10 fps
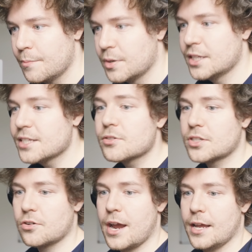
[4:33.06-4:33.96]
But this looks
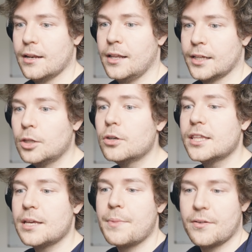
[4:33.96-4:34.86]
great. Like, look
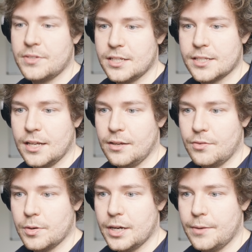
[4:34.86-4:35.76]
at the amount of detail
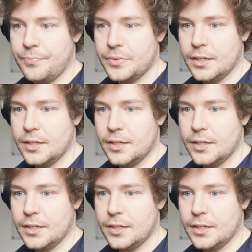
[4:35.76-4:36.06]
everywhere.